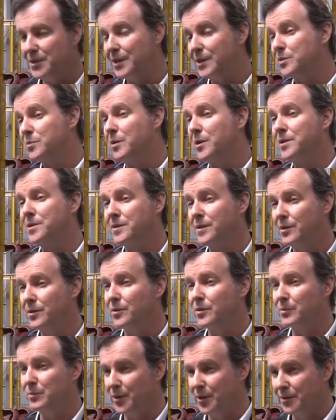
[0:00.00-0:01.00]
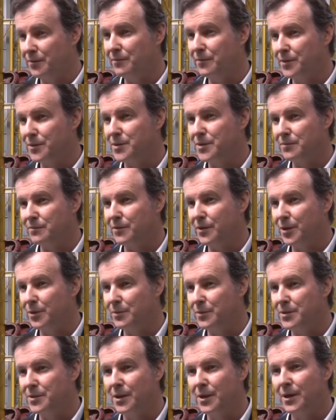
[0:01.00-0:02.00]
as well as then on the brownfields
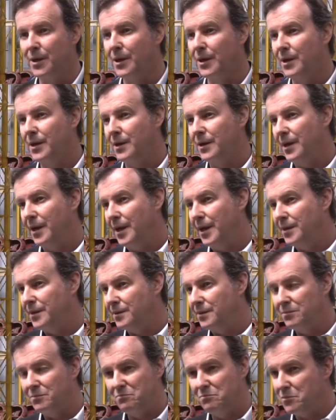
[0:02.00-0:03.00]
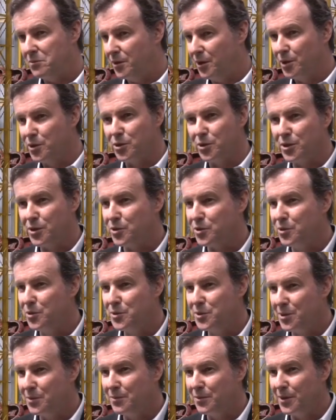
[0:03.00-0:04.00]
environment. And those are just two
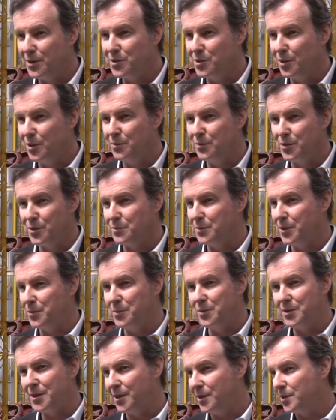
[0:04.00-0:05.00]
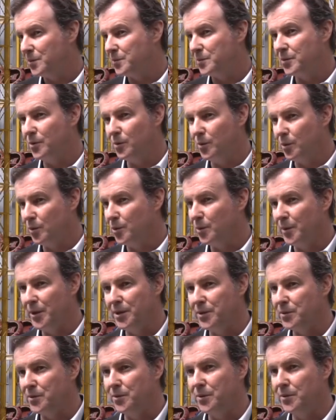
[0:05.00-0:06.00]
simple examples, but we take it all the
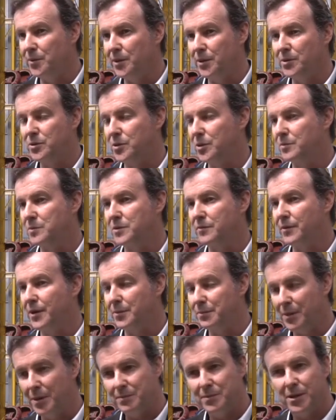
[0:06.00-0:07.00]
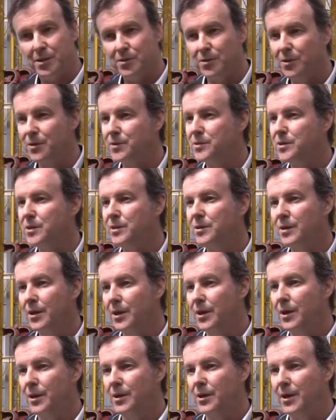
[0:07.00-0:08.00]
way through in terms of our pump technology,
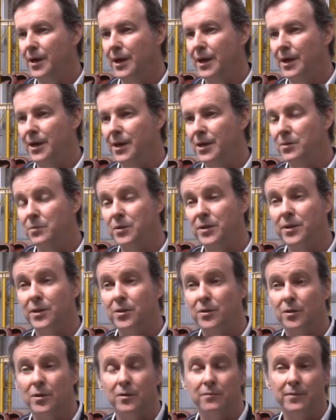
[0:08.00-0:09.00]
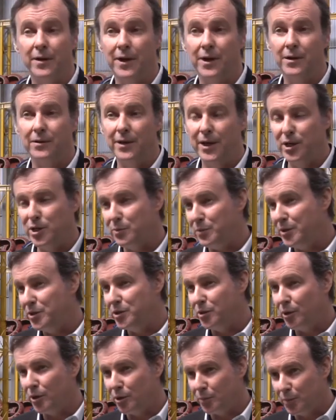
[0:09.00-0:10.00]
and we think of our
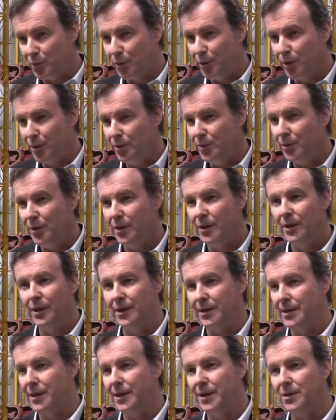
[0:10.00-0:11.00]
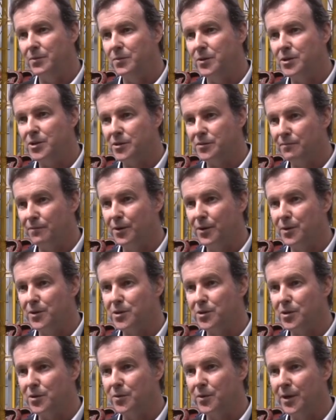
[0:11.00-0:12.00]
HPGR Pro, again, which is
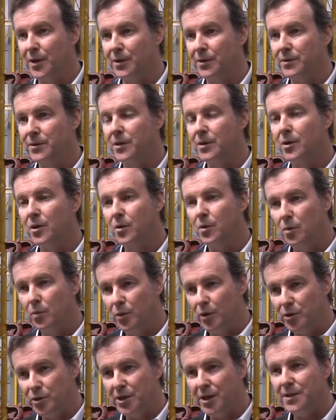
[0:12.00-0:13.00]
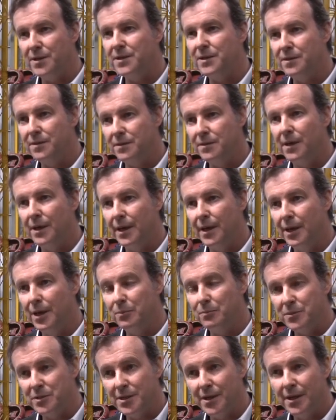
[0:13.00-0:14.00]
focused around rotating
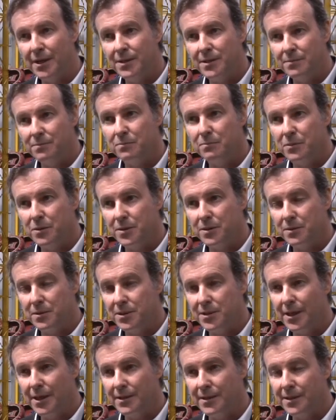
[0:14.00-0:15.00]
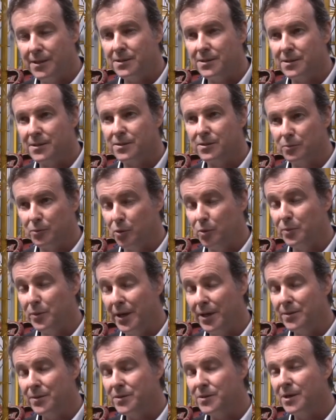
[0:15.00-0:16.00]
side discs or
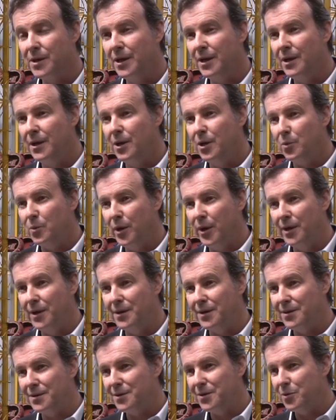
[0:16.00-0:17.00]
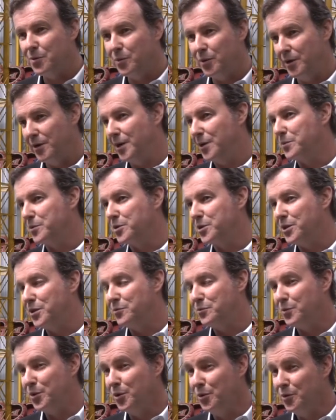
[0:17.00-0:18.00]
panels, where we are able to
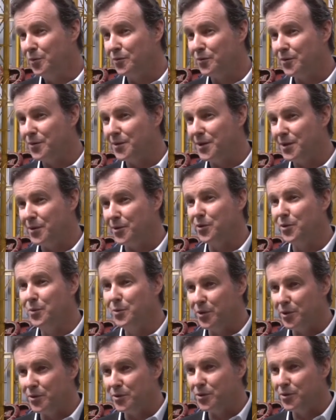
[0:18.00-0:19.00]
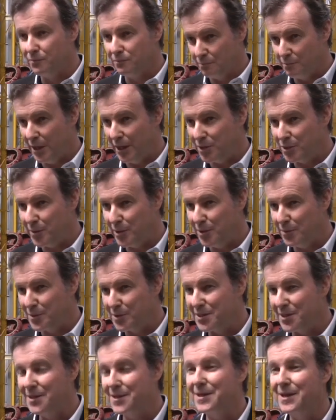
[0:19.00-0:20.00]
improve the throughput by
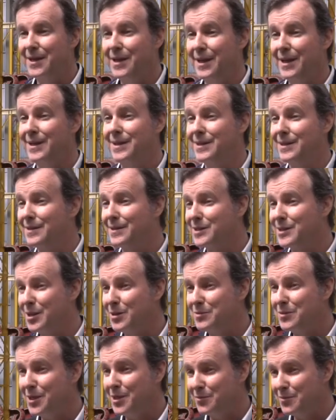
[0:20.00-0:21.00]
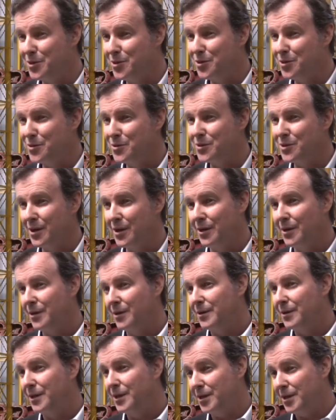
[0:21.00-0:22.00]
20% and at the same time reduce
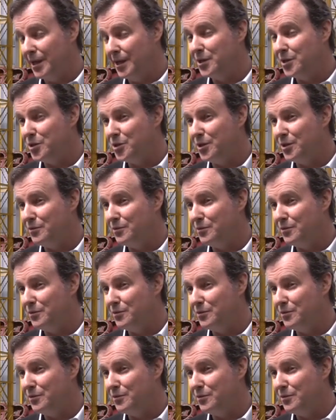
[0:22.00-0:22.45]
energy